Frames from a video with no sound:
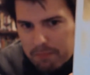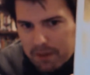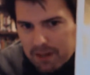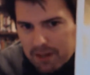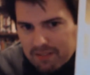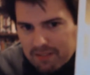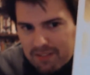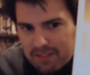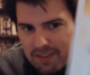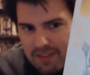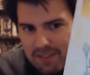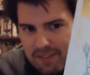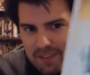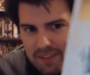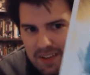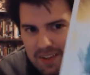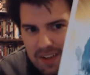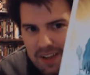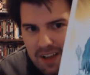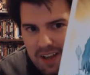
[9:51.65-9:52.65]
but
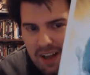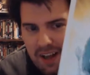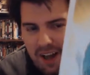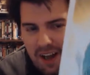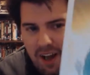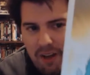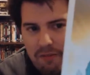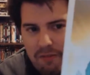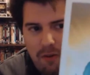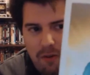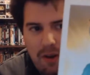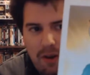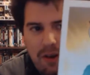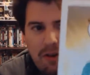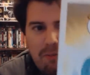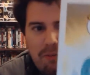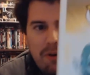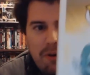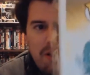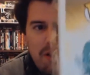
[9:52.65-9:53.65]
I
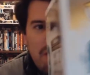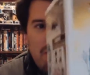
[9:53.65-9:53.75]
thought it looked